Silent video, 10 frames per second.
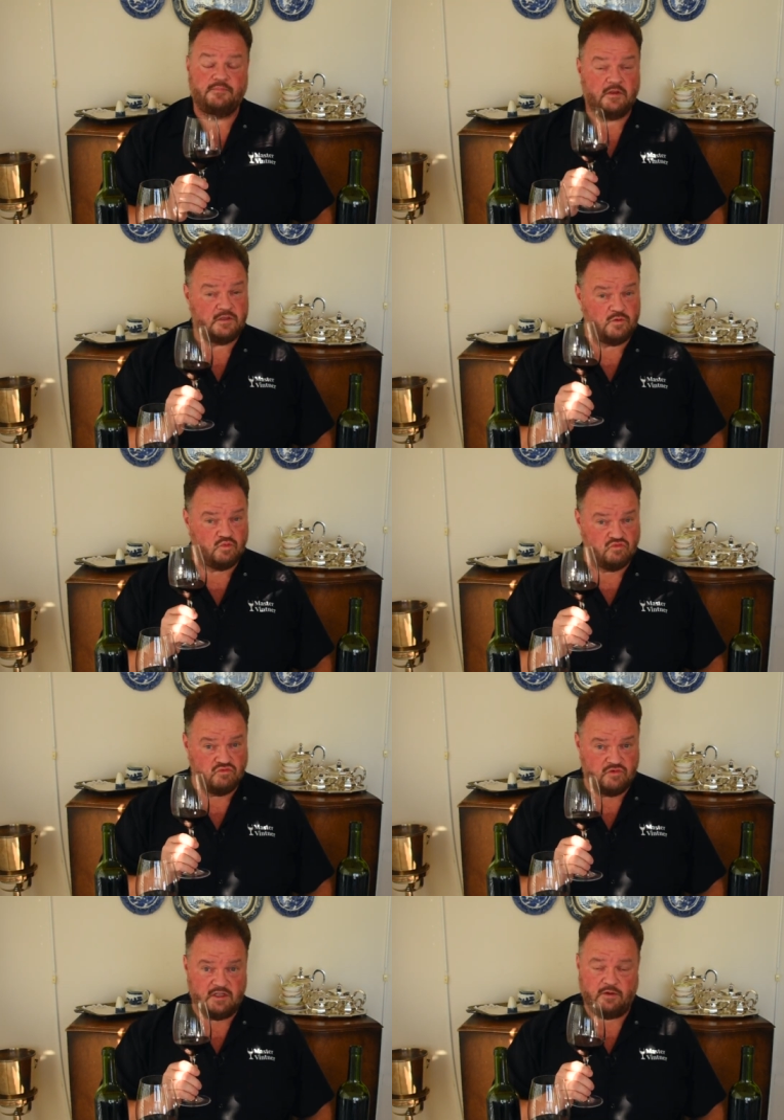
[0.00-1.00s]
This is
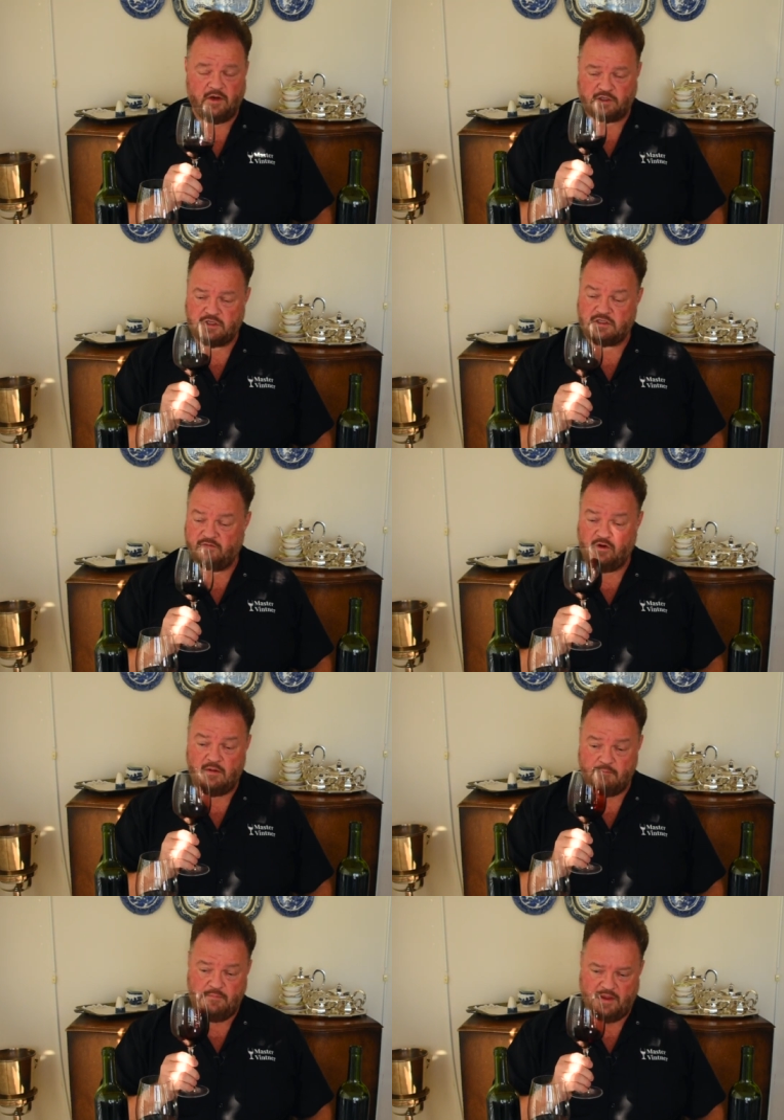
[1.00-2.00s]
really rich. This is a
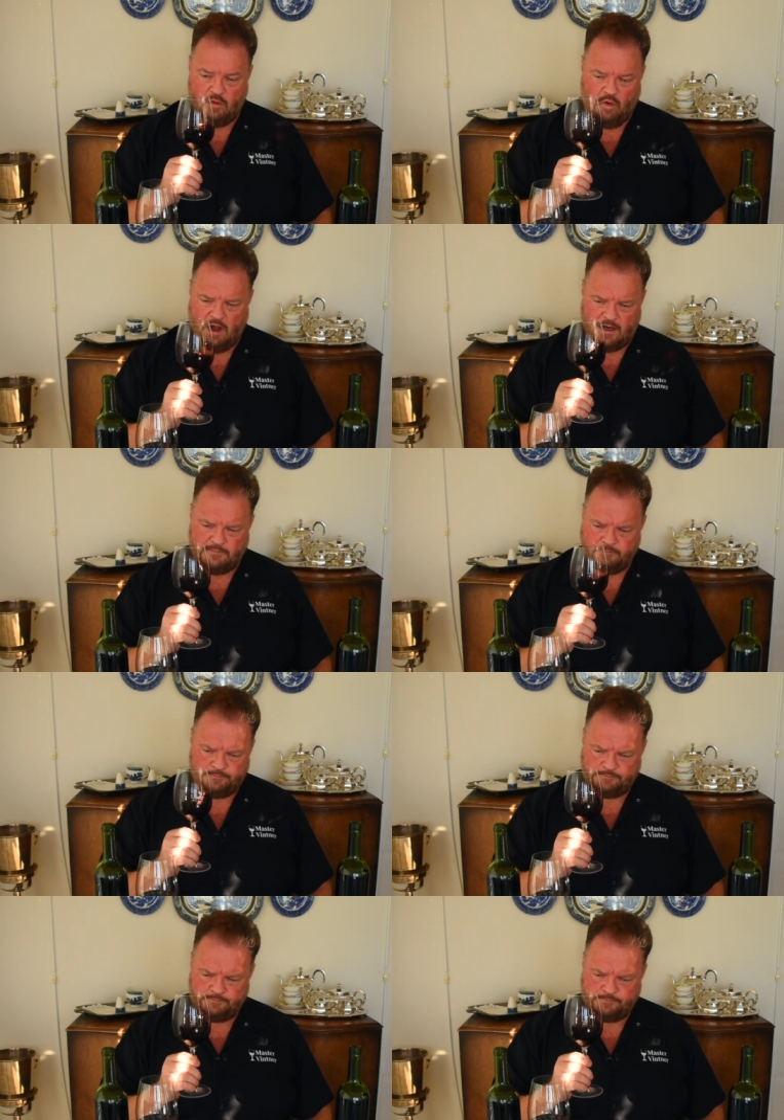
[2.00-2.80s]
very big wine.